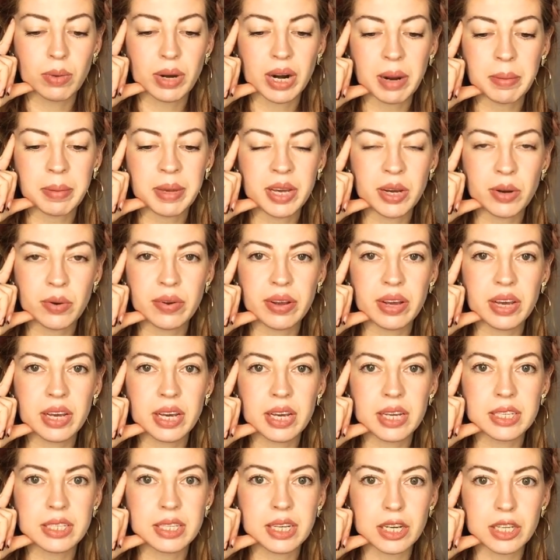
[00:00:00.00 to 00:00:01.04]
what I'm hearing
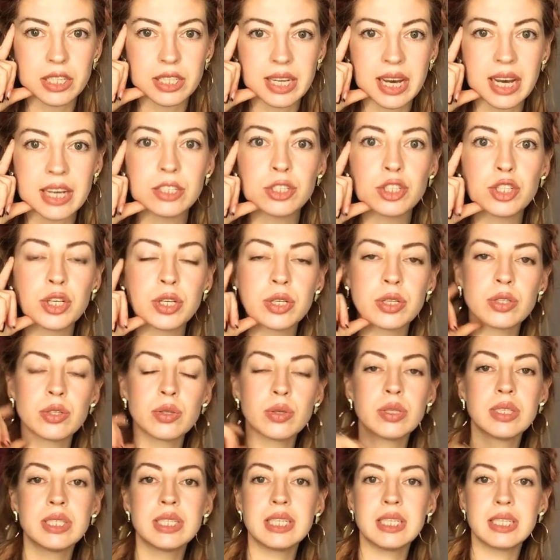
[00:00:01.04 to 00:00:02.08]
is attention
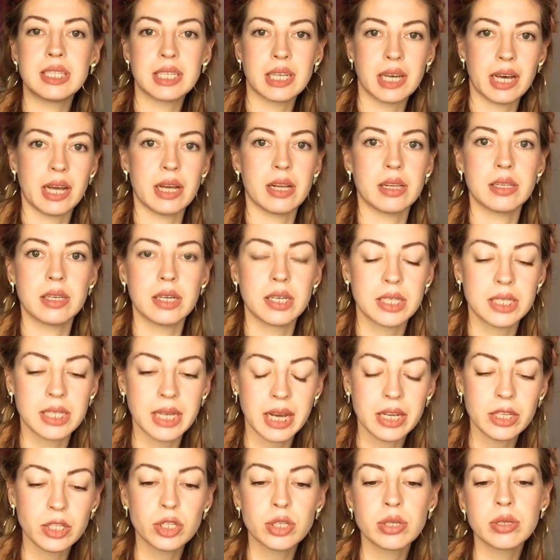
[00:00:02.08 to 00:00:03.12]
to detail,
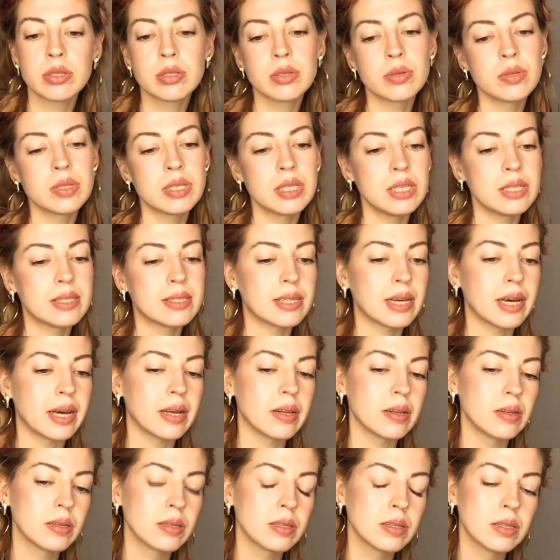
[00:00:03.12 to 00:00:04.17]
attention to
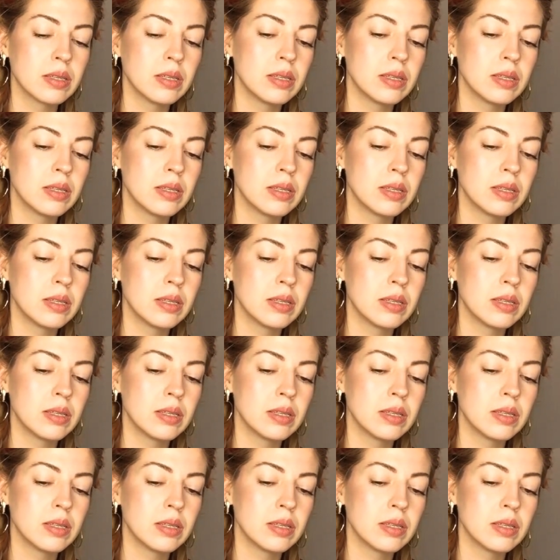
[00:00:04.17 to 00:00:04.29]
detail.